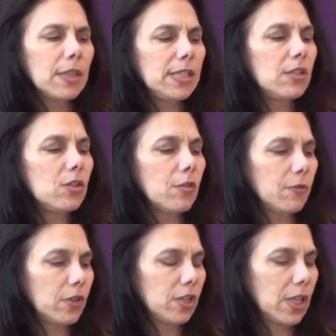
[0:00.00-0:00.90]
This is the
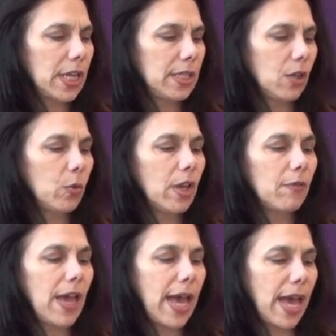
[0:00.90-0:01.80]
first idea we
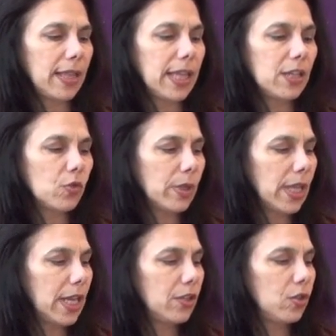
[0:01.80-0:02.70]
have had that is
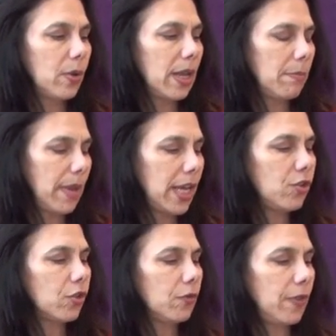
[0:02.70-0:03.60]
related to a
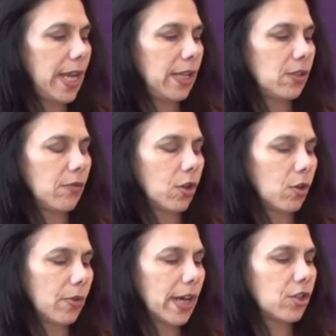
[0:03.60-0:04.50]
major phase of the
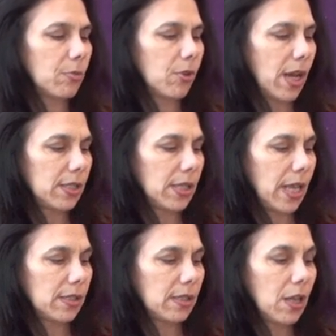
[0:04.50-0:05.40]
correction
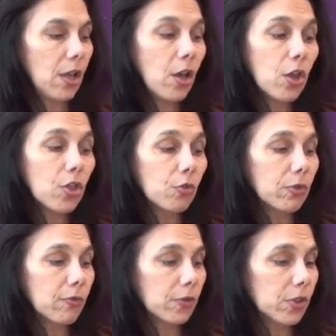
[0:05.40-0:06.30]
process, the
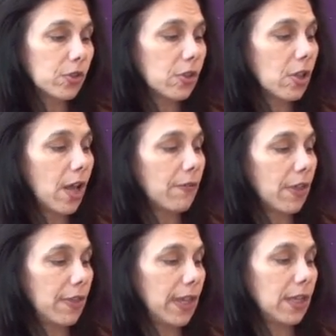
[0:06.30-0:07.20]
reversal of
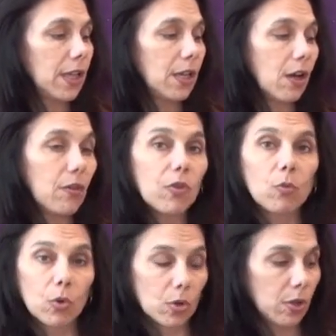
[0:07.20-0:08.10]
the thinking of the
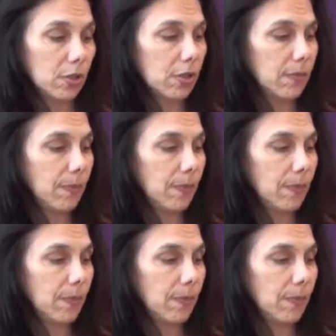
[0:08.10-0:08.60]
world.